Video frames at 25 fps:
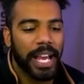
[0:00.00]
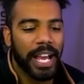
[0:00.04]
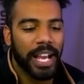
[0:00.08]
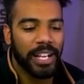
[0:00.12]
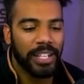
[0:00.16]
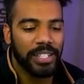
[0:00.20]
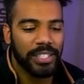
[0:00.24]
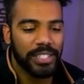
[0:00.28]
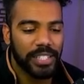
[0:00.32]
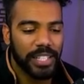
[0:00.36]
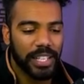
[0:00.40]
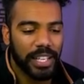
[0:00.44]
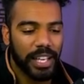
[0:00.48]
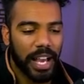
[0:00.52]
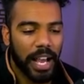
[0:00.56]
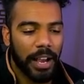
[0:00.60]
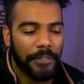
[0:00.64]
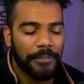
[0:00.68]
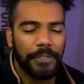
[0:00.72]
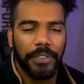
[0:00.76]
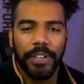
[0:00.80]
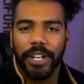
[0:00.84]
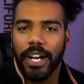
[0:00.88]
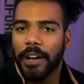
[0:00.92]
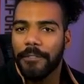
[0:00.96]
Downs. I,
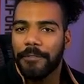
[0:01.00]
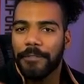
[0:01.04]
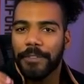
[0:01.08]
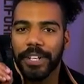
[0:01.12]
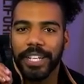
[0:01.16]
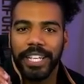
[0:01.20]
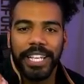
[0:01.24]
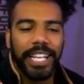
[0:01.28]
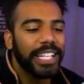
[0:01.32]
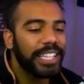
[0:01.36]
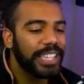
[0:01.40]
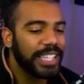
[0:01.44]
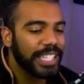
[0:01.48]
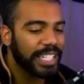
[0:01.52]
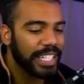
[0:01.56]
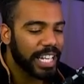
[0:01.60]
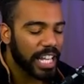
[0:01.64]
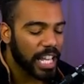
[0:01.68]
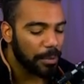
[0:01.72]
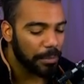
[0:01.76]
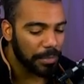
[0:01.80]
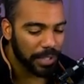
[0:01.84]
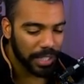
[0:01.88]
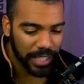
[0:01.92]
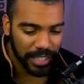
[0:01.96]
for, I forget the
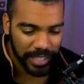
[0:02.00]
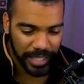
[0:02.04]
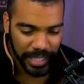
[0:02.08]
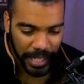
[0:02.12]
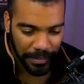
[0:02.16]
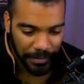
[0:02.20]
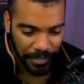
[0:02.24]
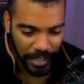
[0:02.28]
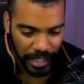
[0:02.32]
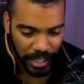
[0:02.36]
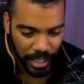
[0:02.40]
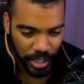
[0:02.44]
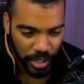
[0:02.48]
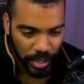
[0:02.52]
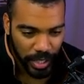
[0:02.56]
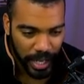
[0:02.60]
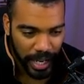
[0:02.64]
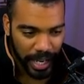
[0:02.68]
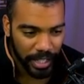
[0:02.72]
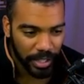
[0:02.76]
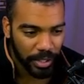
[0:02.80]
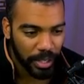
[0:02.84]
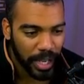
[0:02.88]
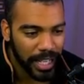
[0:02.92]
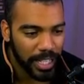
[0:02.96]
name of the safety that you
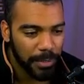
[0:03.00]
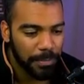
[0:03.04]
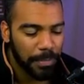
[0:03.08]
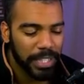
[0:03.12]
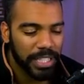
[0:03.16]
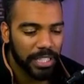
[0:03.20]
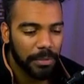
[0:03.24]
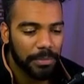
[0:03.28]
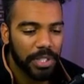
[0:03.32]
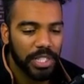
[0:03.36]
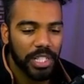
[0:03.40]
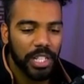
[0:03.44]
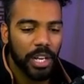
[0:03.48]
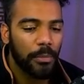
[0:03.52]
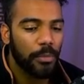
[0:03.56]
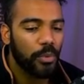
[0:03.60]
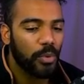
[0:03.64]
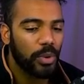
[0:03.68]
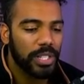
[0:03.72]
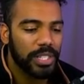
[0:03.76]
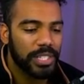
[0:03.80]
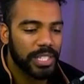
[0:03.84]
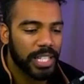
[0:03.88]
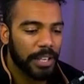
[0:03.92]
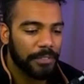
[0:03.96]
got. You guys picked up the number
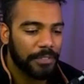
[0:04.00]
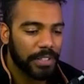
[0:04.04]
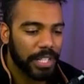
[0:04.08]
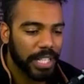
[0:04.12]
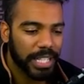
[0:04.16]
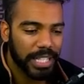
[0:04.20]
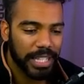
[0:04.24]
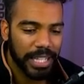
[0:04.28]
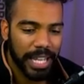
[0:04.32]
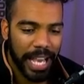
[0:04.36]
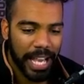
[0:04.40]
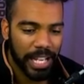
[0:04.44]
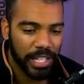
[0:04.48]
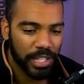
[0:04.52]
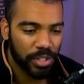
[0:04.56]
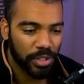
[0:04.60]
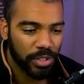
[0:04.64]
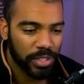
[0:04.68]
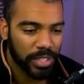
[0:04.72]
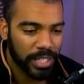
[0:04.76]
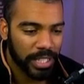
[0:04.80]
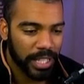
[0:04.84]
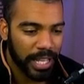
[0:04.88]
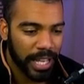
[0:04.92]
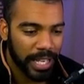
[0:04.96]
one safety in last
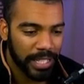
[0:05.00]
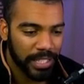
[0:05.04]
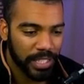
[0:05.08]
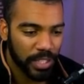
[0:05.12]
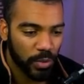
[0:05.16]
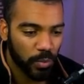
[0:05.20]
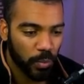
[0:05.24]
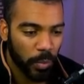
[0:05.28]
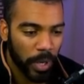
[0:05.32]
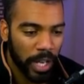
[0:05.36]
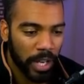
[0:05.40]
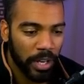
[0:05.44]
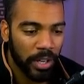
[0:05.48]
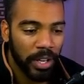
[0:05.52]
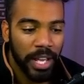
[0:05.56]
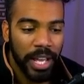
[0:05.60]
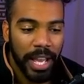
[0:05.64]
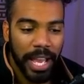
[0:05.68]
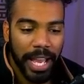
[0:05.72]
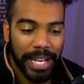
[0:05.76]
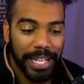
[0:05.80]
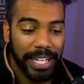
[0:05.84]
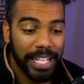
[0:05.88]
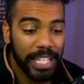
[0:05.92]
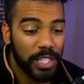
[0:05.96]
year's class as well,
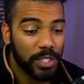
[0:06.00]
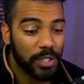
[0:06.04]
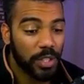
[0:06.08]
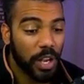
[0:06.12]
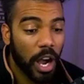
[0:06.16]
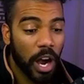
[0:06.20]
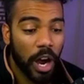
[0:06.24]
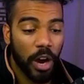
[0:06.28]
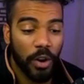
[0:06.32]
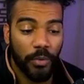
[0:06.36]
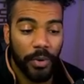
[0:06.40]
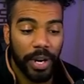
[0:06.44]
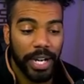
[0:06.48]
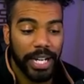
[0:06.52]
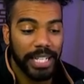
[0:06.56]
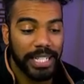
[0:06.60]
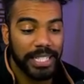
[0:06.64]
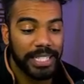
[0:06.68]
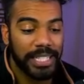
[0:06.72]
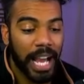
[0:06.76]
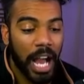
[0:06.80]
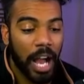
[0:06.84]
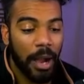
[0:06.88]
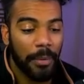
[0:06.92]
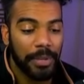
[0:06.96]
and he's already
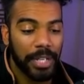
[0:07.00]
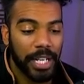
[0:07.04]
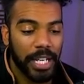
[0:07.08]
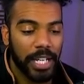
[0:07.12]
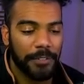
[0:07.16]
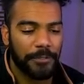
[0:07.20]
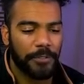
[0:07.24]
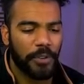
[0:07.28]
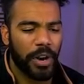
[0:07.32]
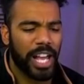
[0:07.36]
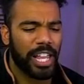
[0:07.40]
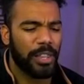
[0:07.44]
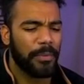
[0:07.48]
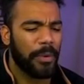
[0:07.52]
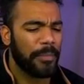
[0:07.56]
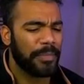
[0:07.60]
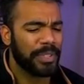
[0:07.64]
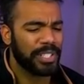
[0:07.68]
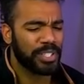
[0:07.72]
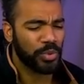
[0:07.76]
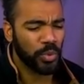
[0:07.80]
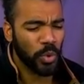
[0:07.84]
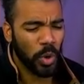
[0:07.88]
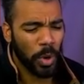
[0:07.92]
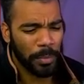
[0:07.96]
dominating for
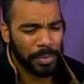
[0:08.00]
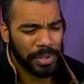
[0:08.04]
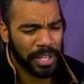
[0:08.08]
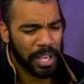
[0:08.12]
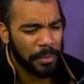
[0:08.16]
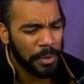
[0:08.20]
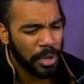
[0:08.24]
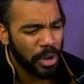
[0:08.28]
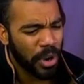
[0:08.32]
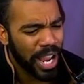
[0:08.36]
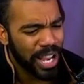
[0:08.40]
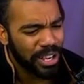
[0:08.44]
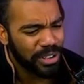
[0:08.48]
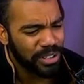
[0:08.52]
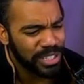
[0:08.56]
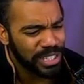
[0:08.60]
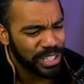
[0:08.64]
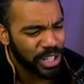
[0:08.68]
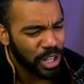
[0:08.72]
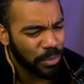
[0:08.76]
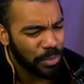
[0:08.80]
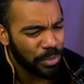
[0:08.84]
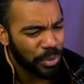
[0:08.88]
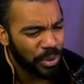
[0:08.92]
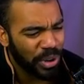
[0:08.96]
Alabama. Swoop, give me your ankles,
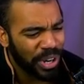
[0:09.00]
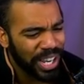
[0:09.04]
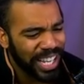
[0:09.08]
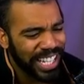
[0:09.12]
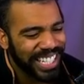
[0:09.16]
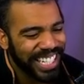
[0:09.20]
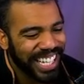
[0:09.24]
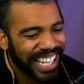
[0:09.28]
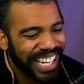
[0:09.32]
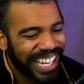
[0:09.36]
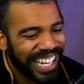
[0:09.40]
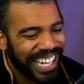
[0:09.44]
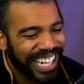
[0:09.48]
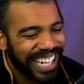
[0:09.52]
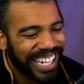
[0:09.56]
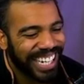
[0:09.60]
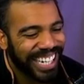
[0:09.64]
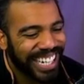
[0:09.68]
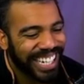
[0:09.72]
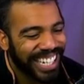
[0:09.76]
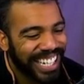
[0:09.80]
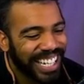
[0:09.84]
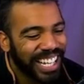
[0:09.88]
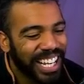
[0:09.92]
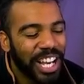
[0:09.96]
little boy.
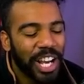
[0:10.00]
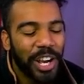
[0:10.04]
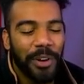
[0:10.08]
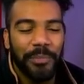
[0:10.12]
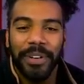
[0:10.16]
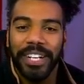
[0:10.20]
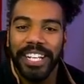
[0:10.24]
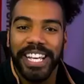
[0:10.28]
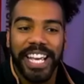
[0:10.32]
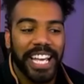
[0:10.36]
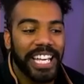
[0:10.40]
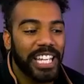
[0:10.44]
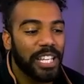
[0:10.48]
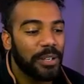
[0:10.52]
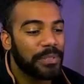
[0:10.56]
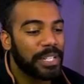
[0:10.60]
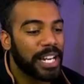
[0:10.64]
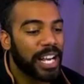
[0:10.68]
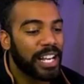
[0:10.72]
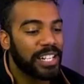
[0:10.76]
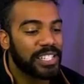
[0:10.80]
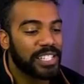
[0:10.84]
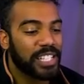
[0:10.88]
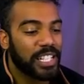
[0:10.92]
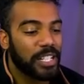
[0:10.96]
Yeah. But Caleb
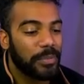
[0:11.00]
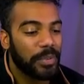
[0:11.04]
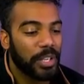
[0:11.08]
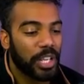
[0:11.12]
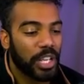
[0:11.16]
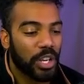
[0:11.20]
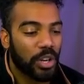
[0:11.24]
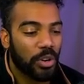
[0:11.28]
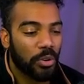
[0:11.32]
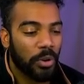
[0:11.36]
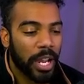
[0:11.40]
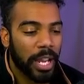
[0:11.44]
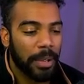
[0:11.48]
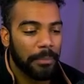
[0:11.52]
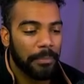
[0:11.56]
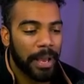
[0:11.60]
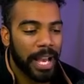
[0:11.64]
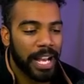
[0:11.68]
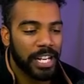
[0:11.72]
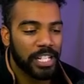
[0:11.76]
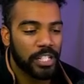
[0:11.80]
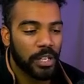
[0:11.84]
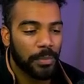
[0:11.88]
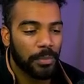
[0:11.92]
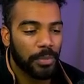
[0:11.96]
Downs is going to be a great
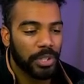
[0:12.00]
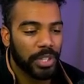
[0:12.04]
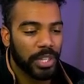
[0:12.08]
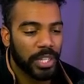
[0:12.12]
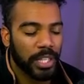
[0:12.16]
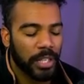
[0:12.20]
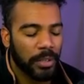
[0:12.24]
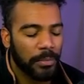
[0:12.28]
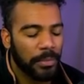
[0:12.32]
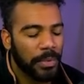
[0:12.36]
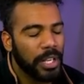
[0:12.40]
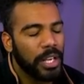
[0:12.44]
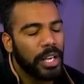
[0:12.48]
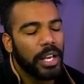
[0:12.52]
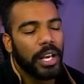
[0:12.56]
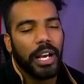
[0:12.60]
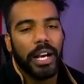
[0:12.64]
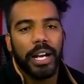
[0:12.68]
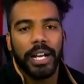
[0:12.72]
matchup with him.